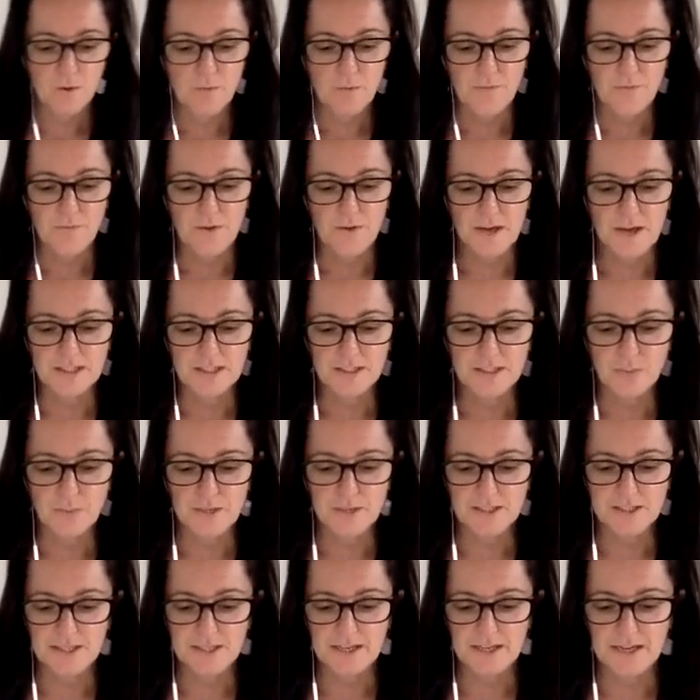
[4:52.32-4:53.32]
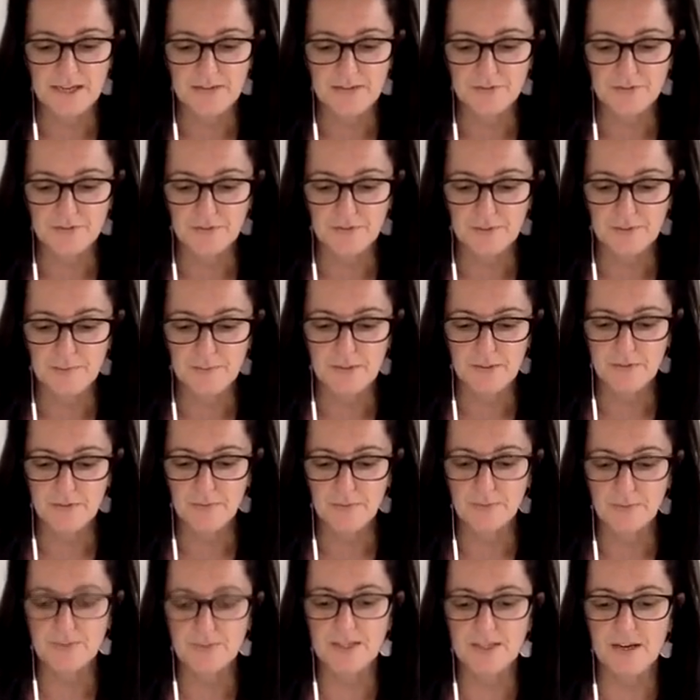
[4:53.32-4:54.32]
Finally, one day after the
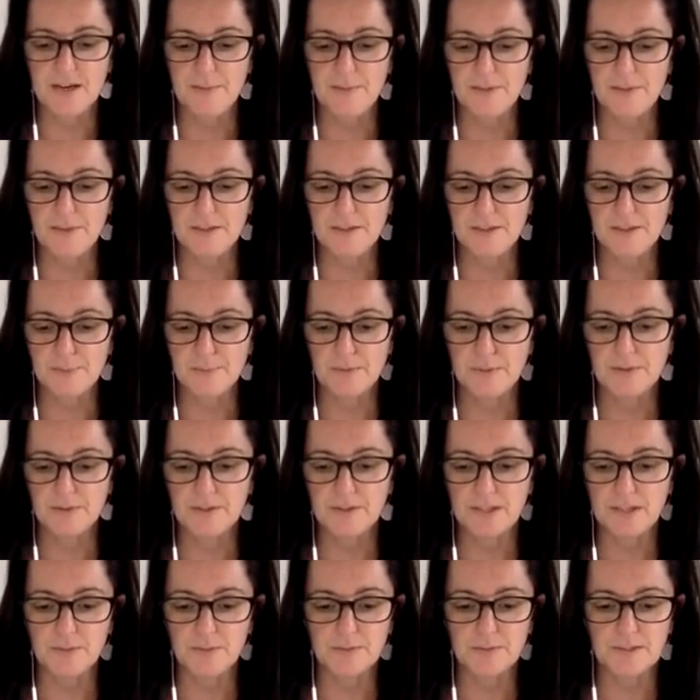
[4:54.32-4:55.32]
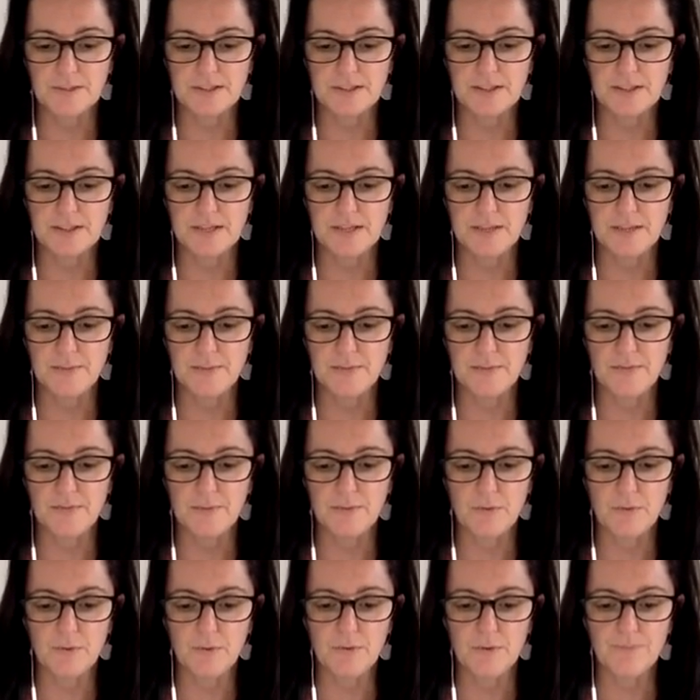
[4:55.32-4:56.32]
month was up and his birthday was the day
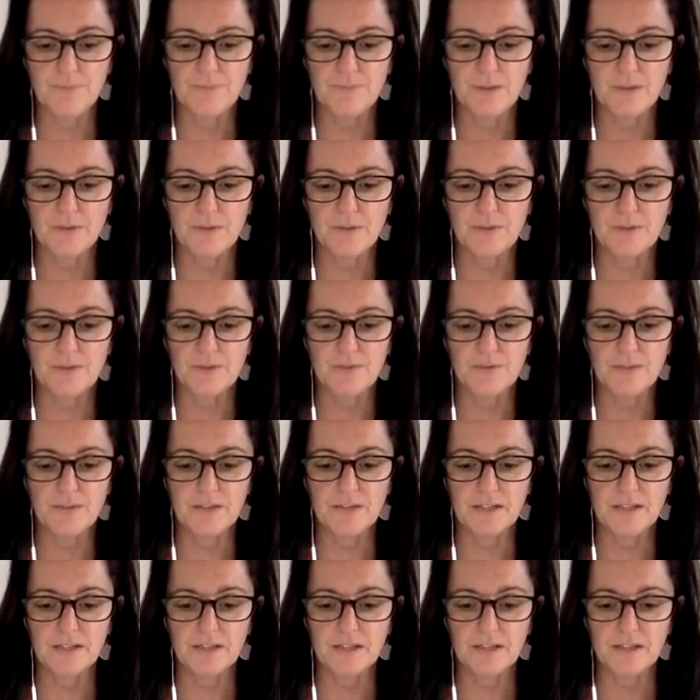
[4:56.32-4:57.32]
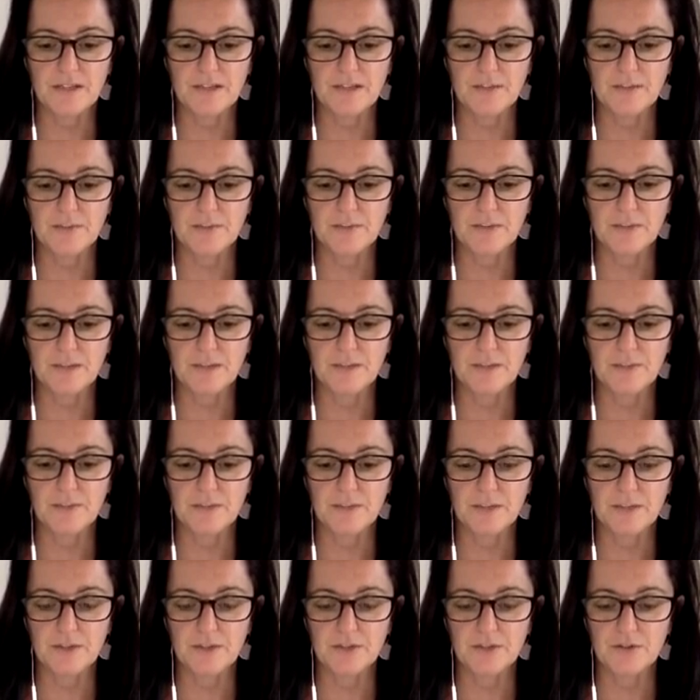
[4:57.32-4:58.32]
before, I was feeling like I really,
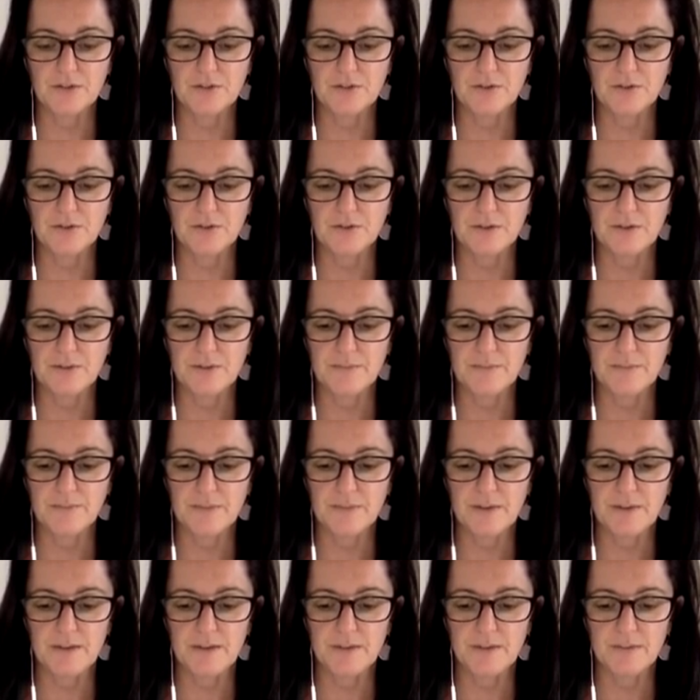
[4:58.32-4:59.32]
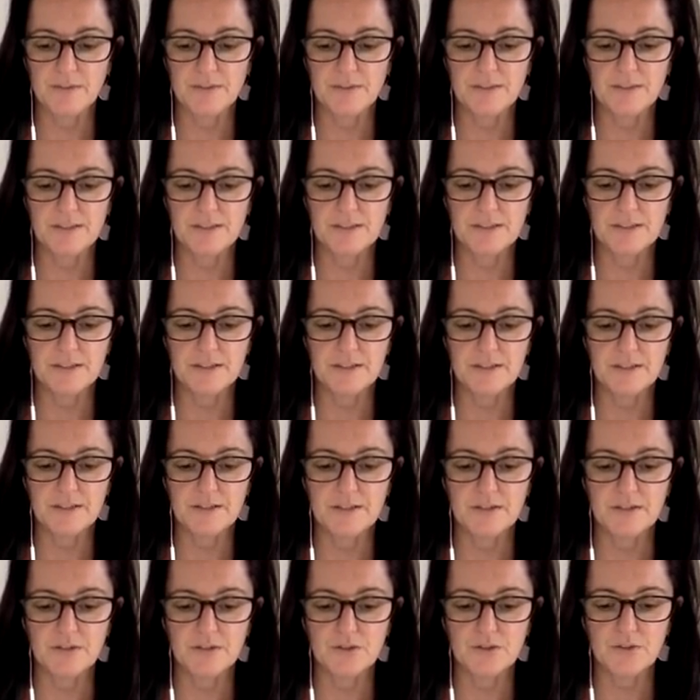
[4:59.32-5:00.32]
really should call him. I had resisted
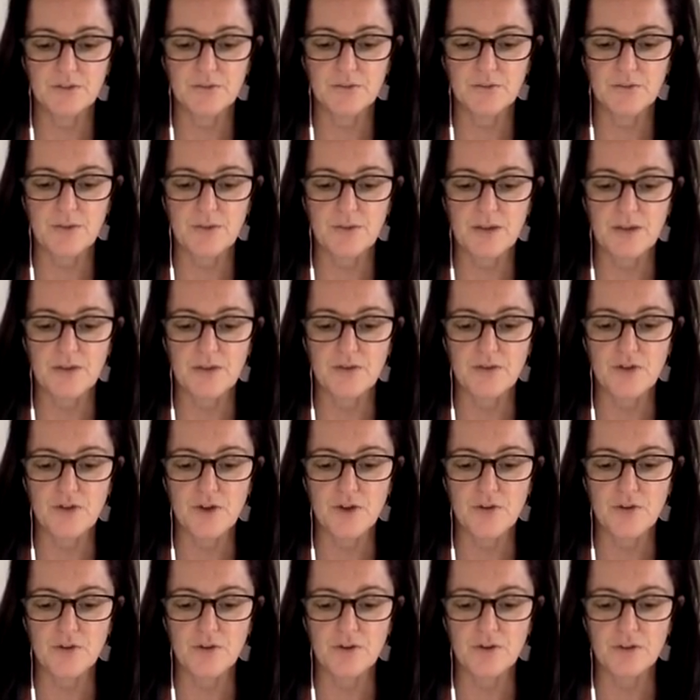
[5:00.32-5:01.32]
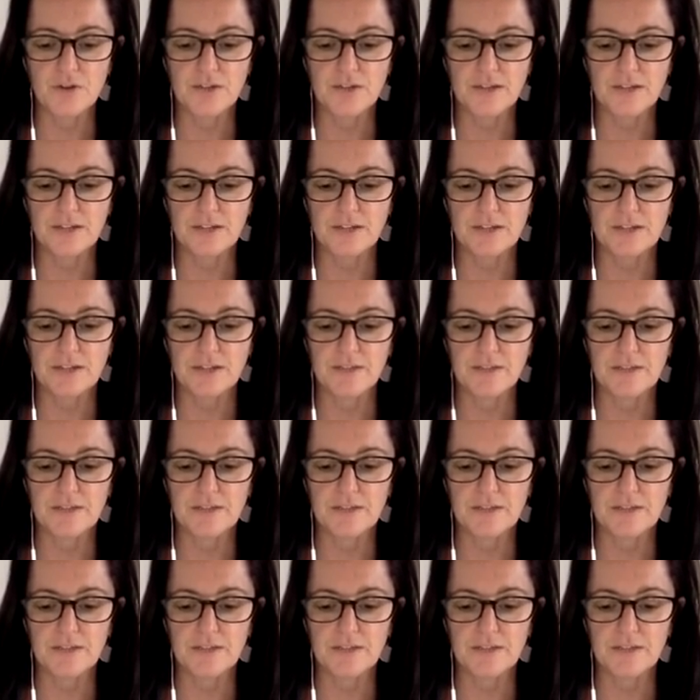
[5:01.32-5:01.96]
this urge throughout, no contact, and